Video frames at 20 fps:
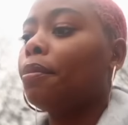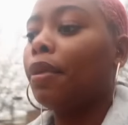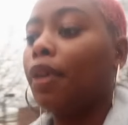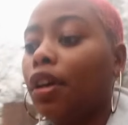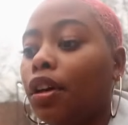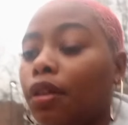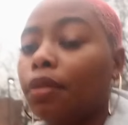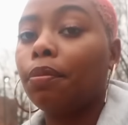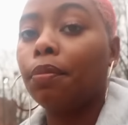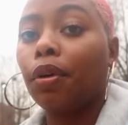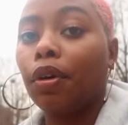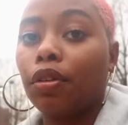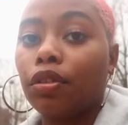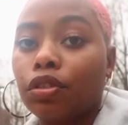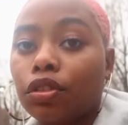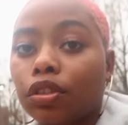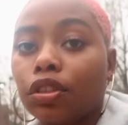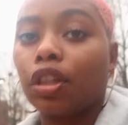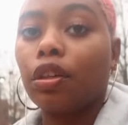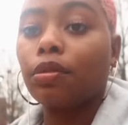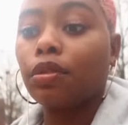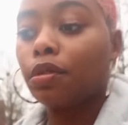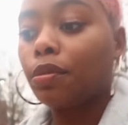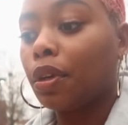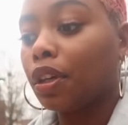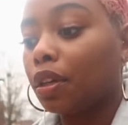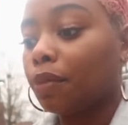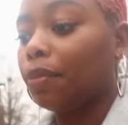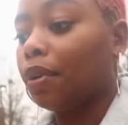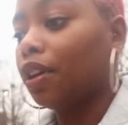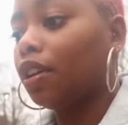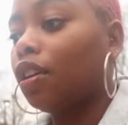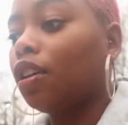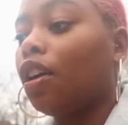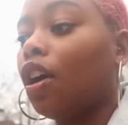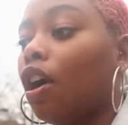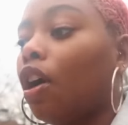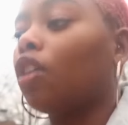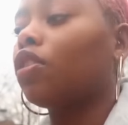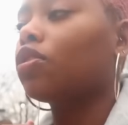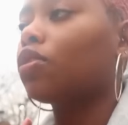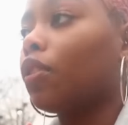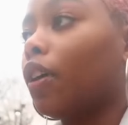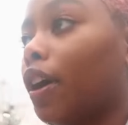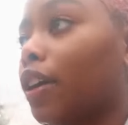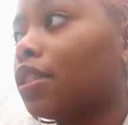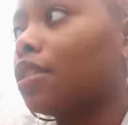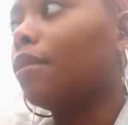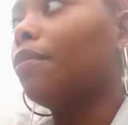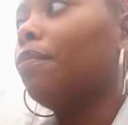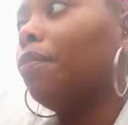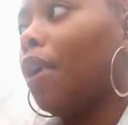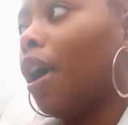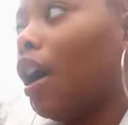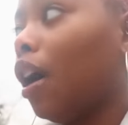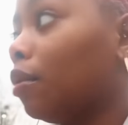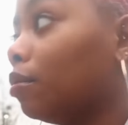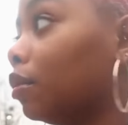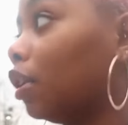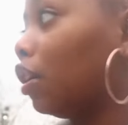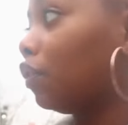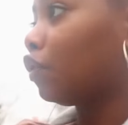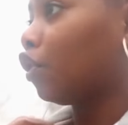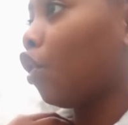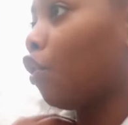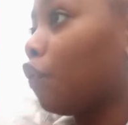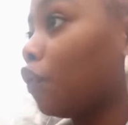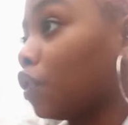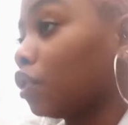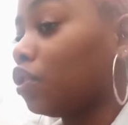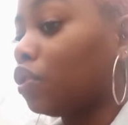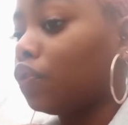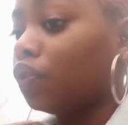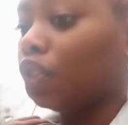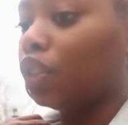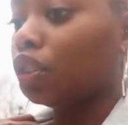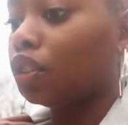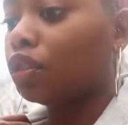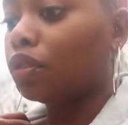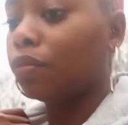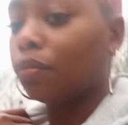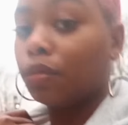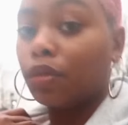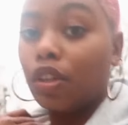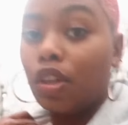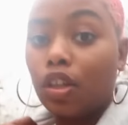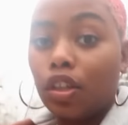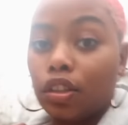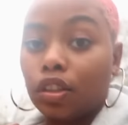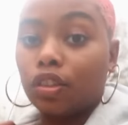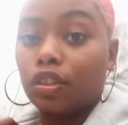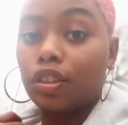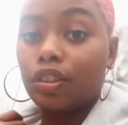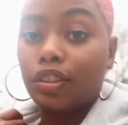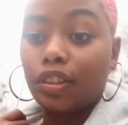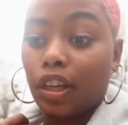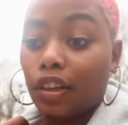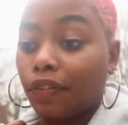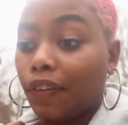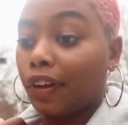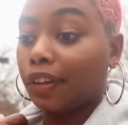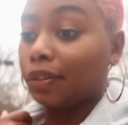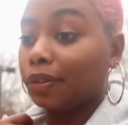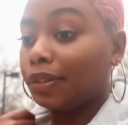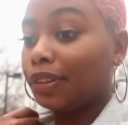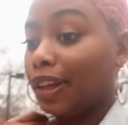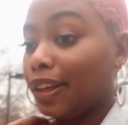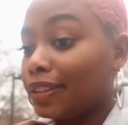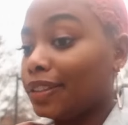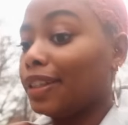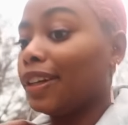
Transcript: taught that compliance was the only way that I could make people happy. And I mainly seen this